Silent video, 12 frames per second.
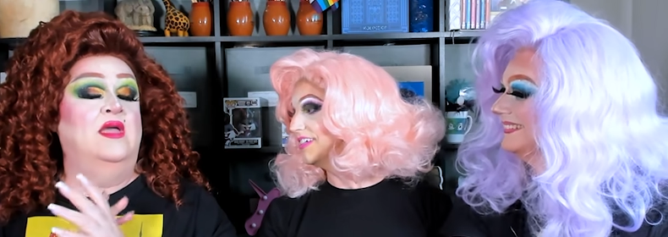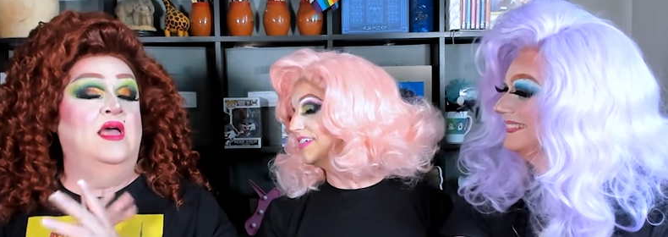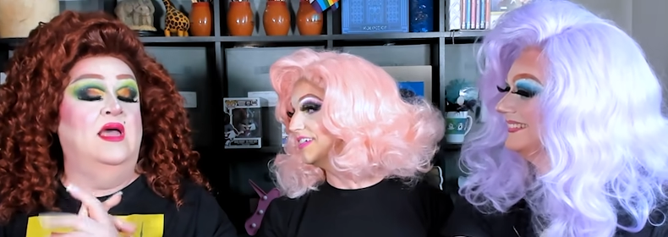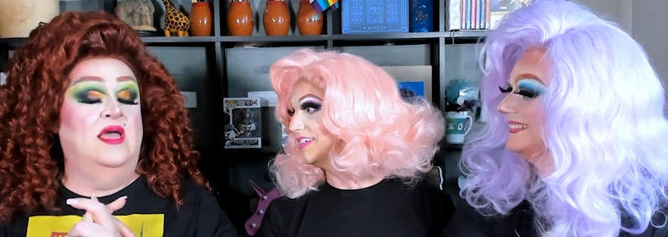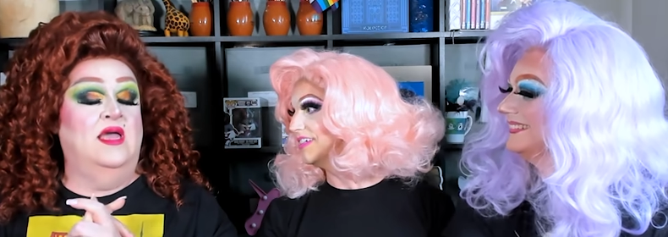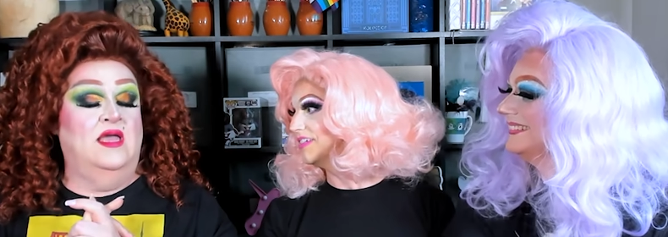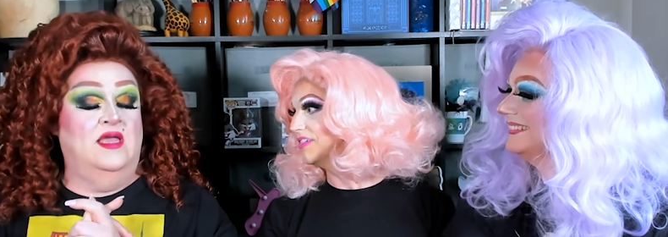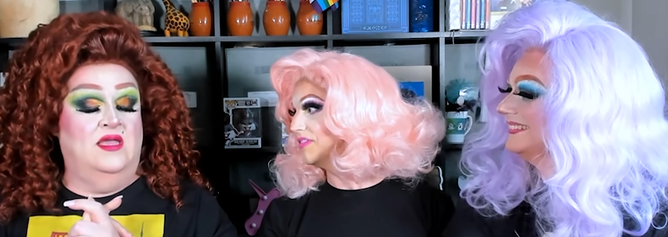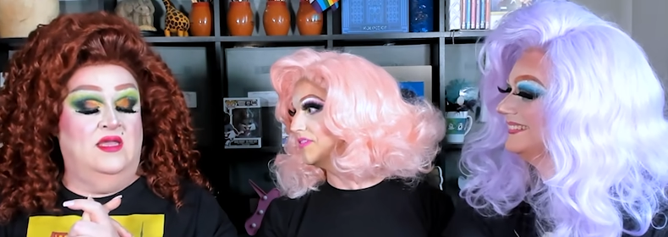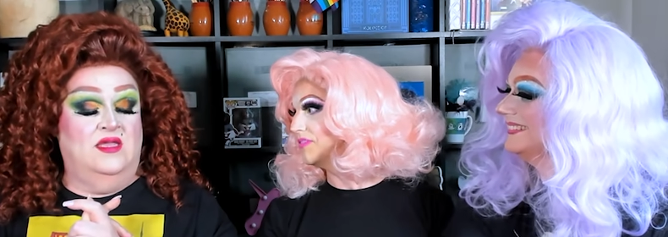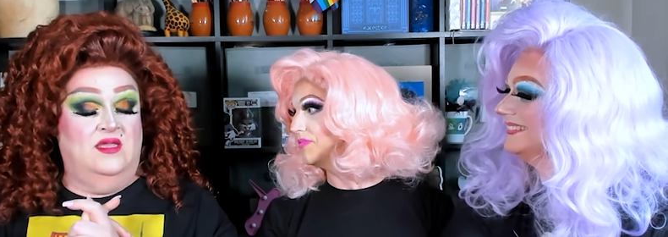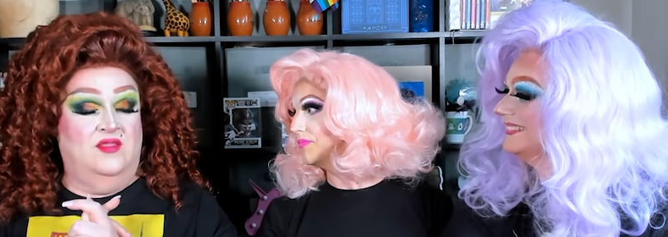
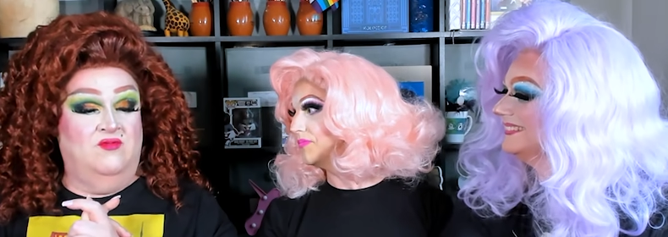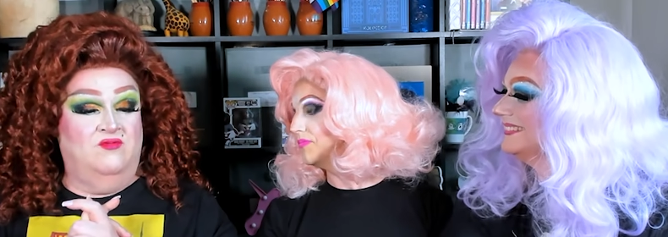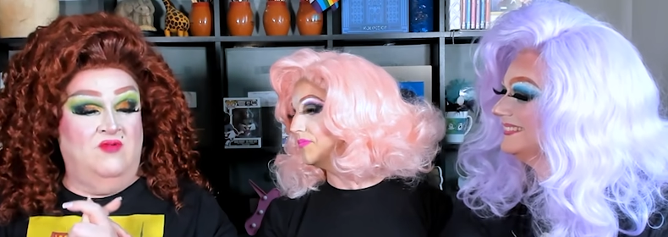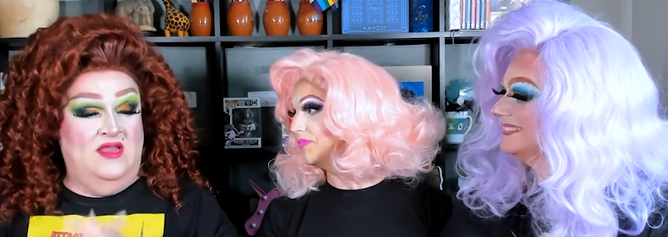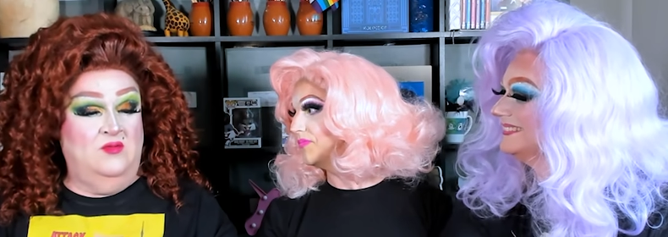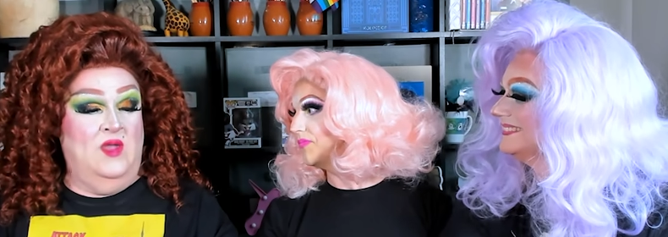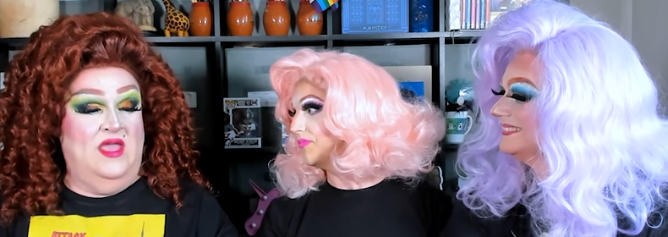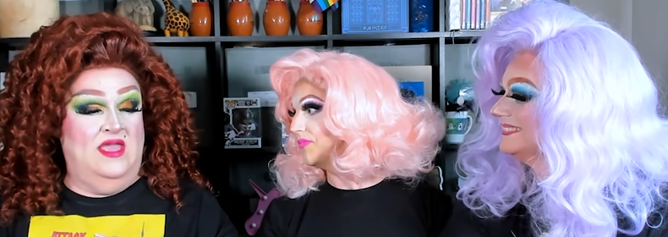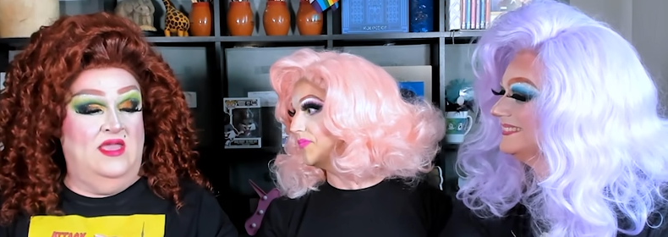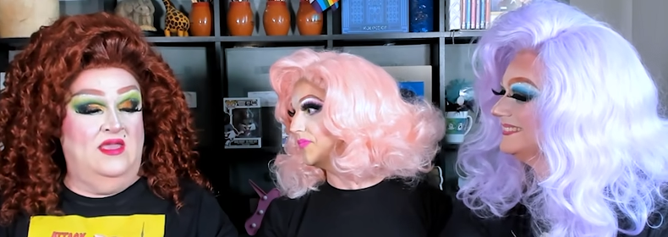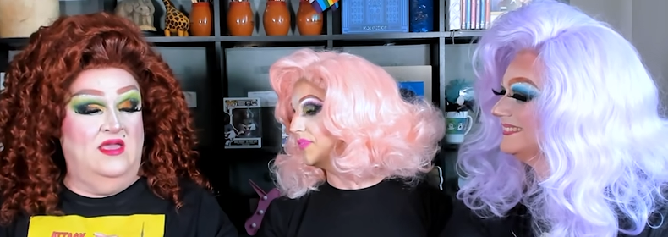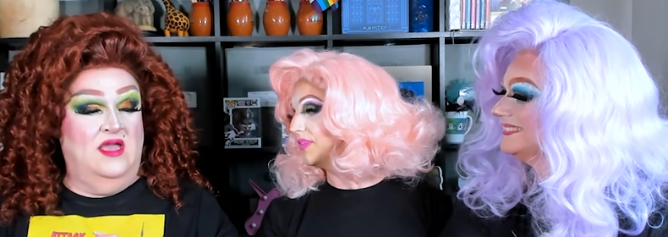Speaker 1: uh, the
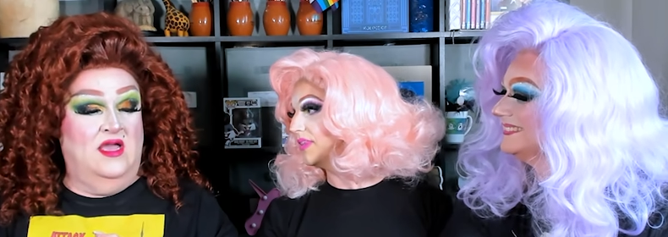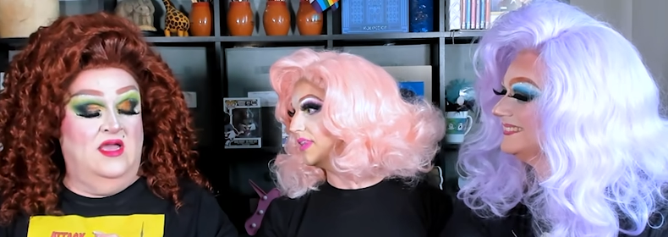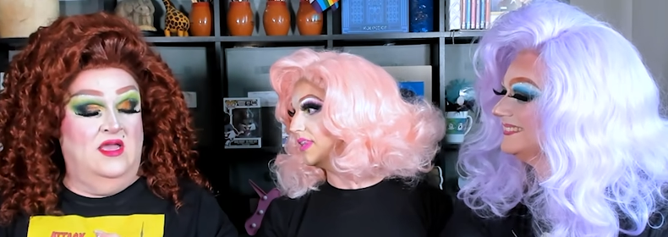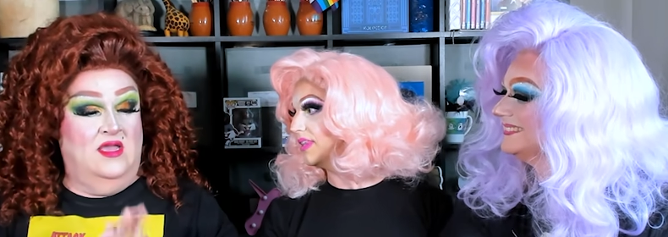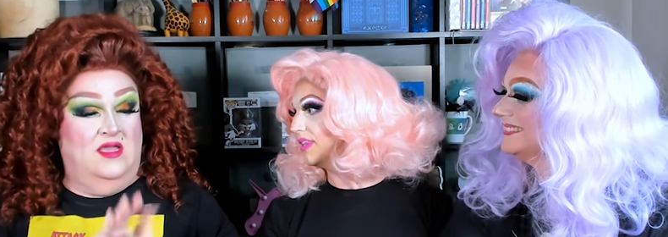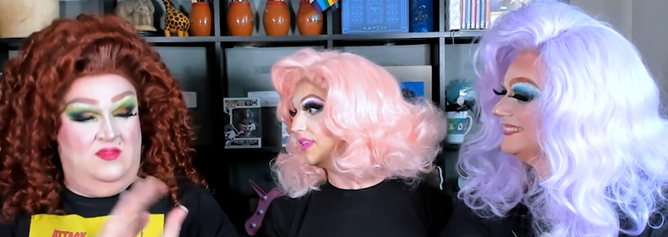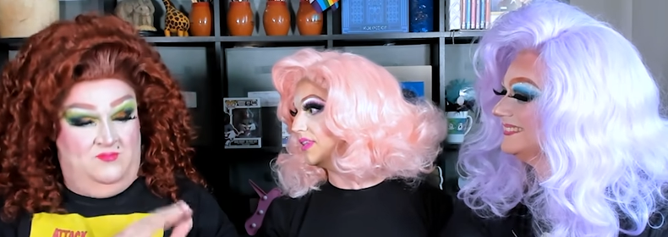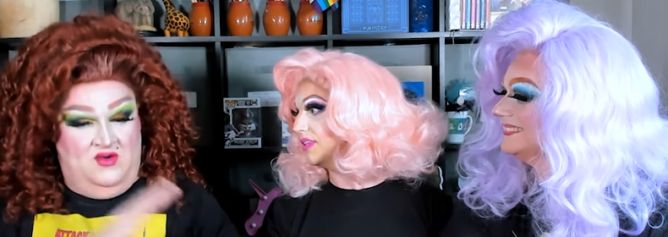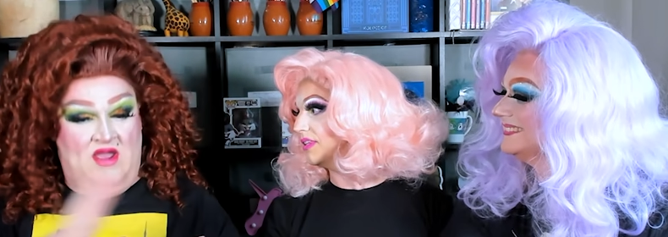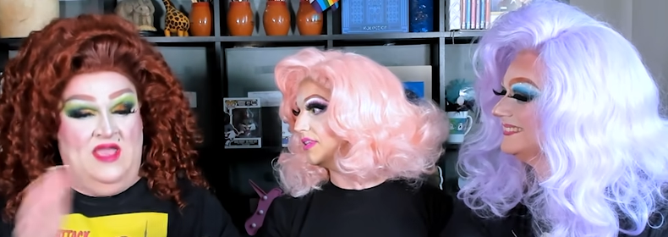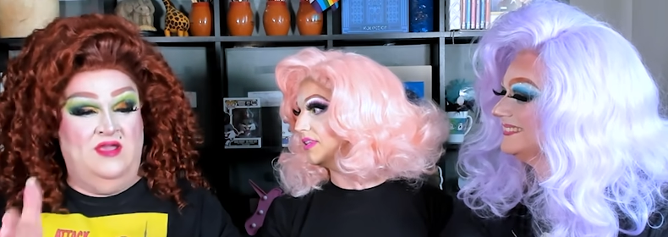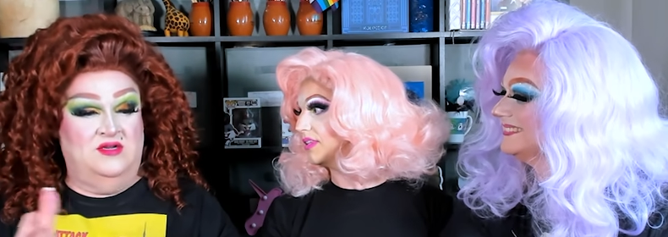runway uh,
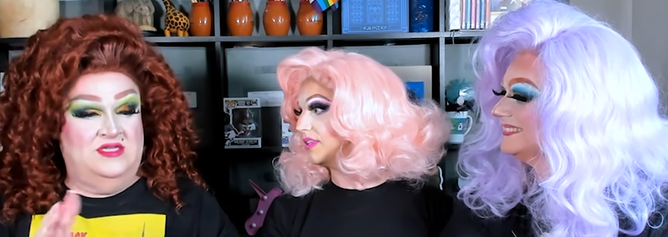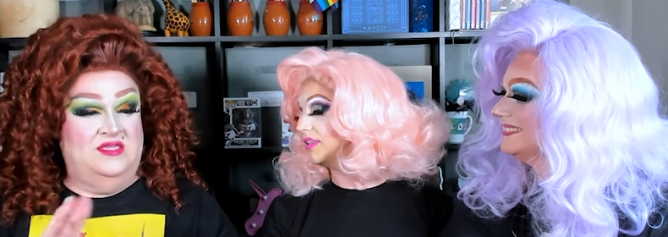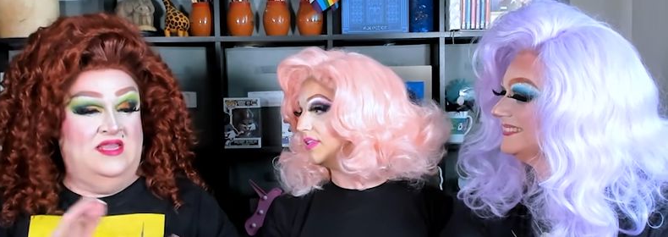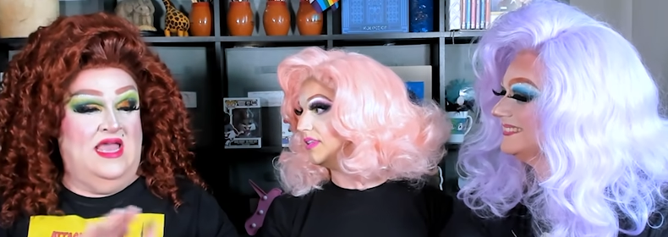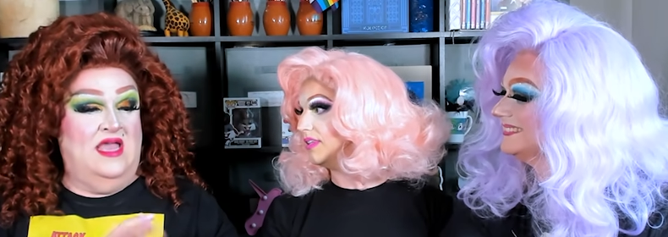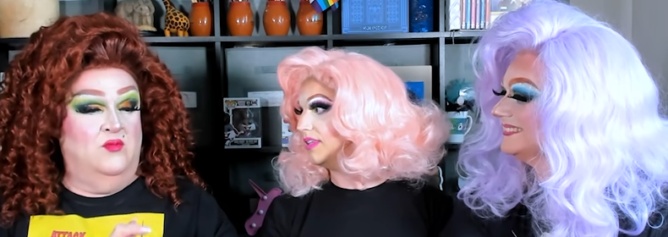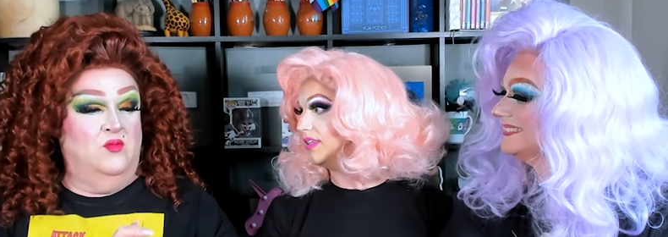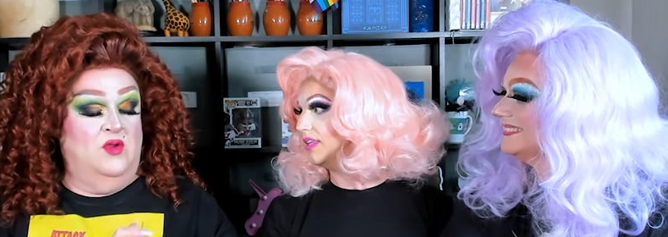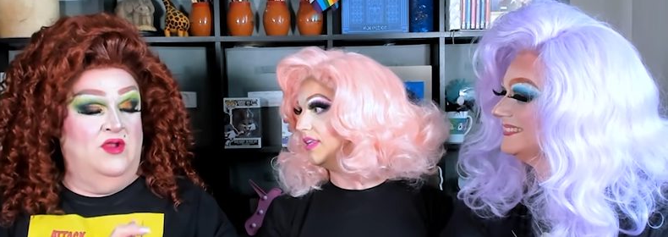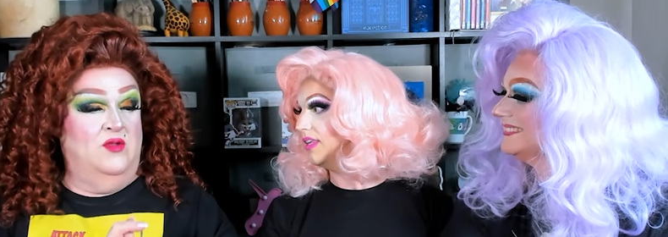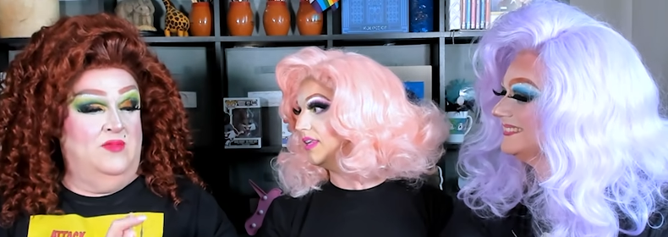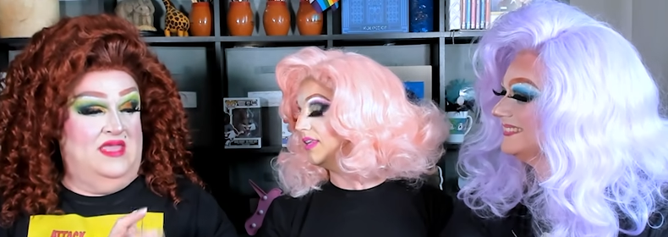prior to that,
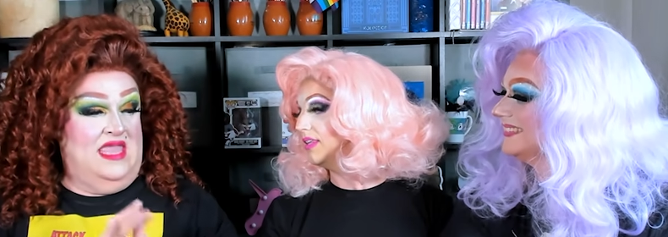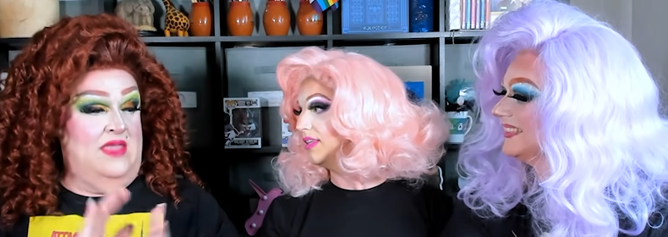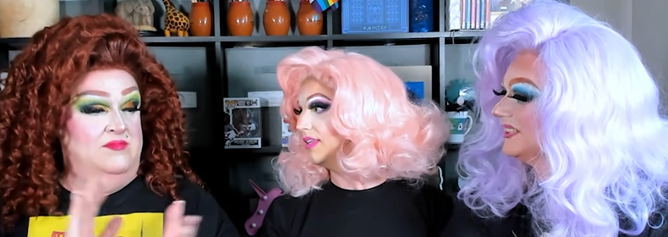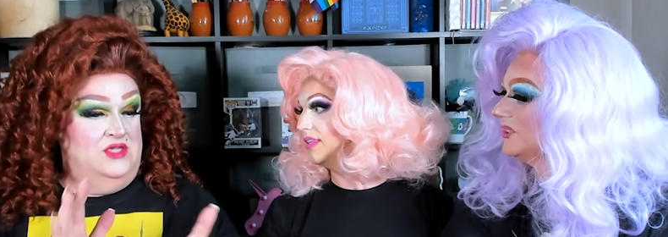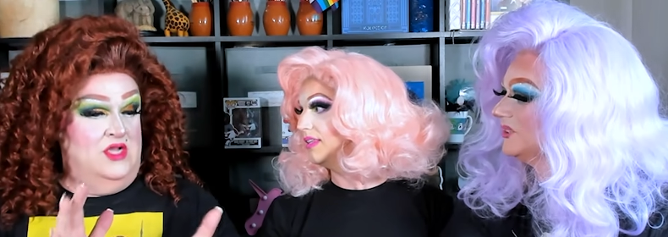where it became